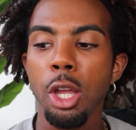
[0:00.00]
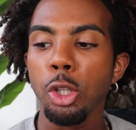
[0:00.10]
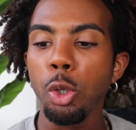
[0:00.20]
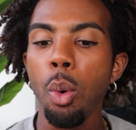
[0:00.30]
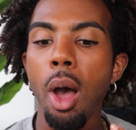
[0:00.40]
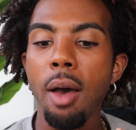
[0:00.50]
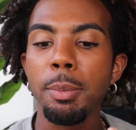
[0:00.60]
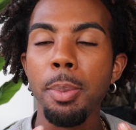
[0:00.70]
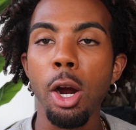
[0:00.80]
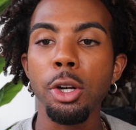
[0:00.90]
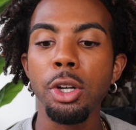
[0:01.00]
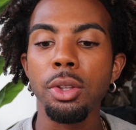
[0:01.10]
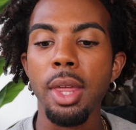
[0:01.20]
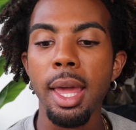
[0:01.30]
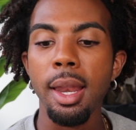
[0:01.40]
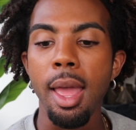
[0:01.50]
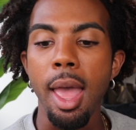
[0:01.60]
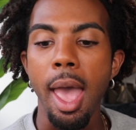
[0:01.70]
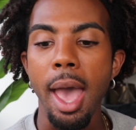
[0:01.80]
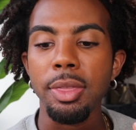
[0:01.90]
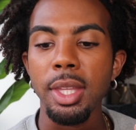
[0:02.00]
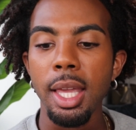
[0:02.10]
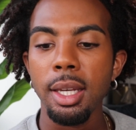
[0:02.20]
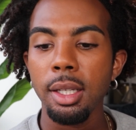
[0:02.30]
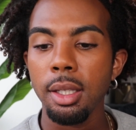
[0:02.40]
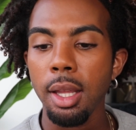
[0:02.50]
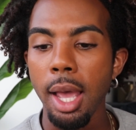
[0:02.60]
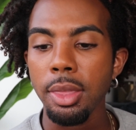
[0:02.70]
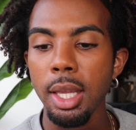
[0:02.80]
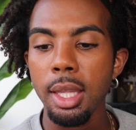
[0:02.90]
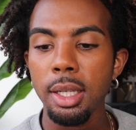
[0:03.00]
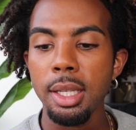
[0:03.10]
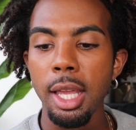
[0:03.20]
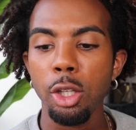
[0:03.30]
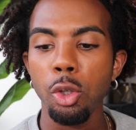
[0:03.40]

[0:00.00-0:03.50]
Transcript: You will have a partner that at the end of the day,